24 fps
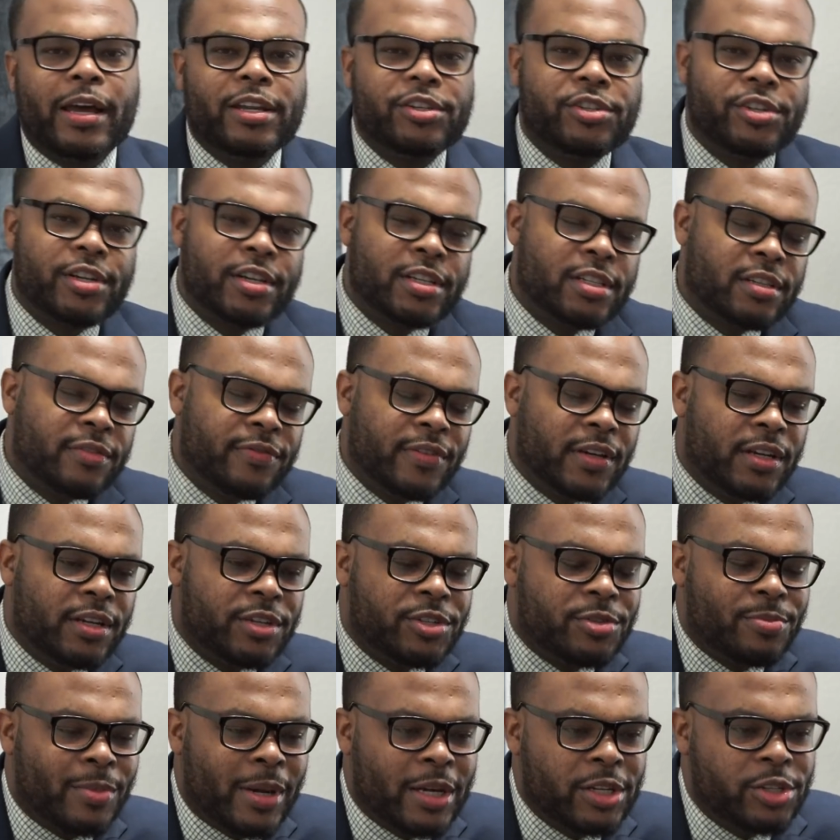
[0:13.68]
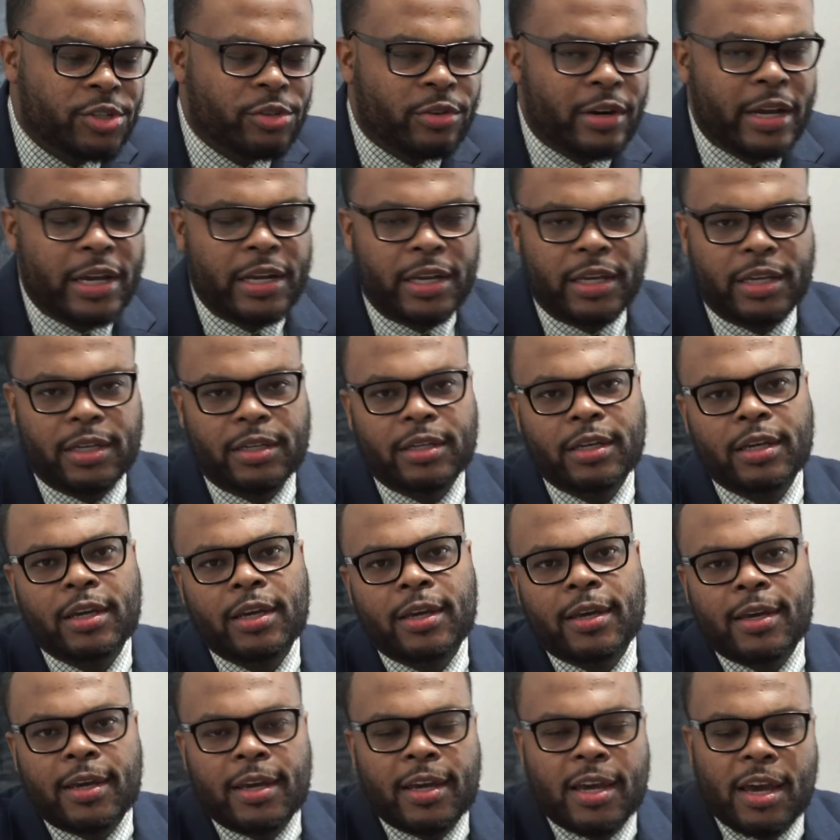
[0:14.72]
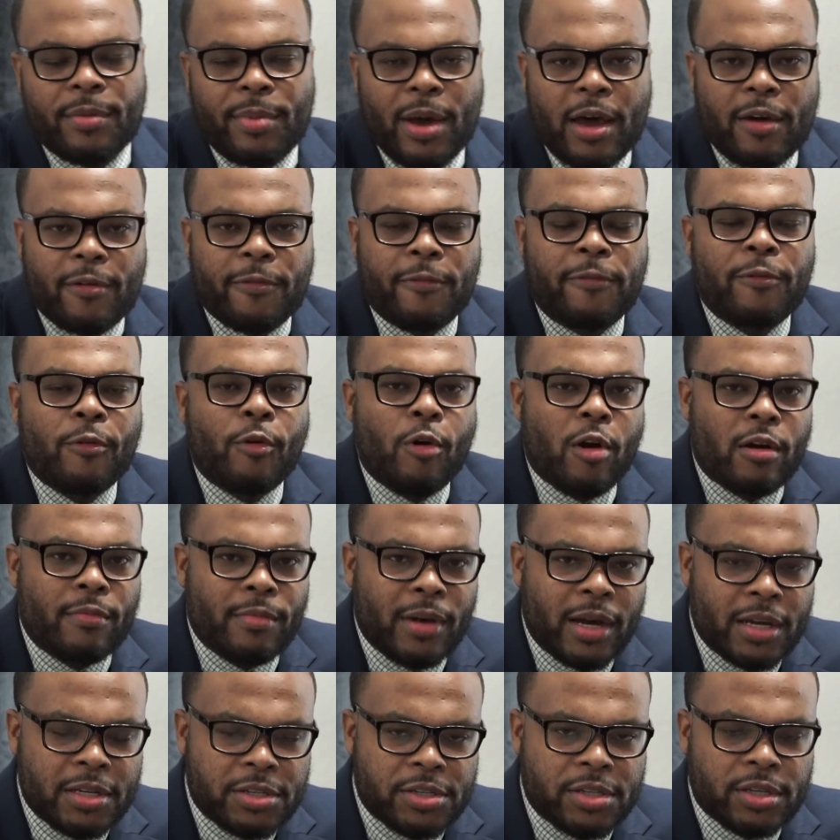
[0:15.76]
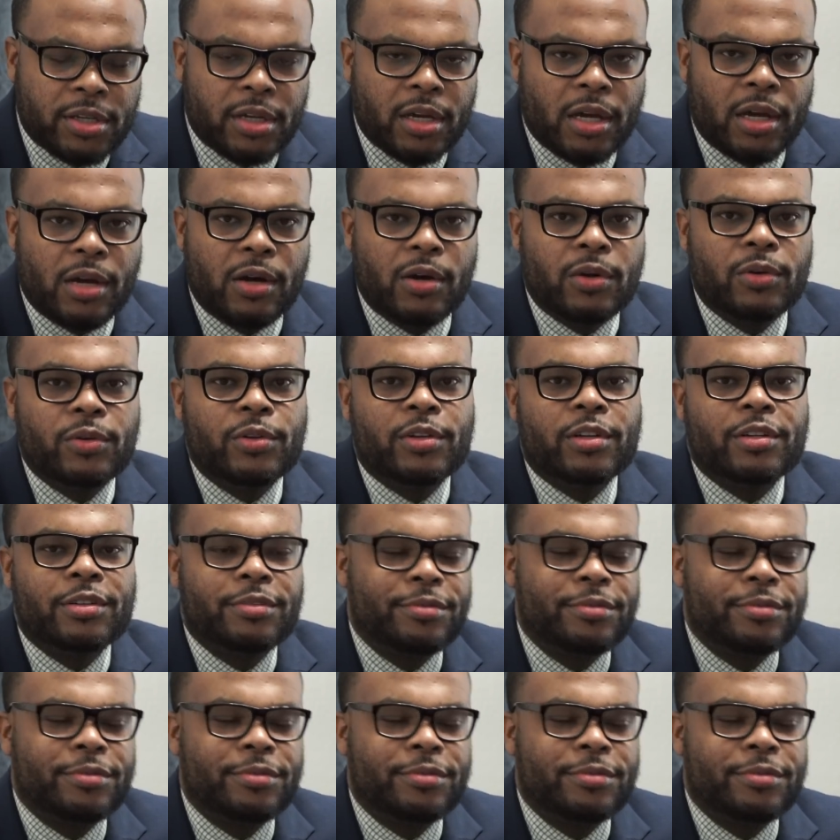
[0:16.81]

I just finished my training about four months ago,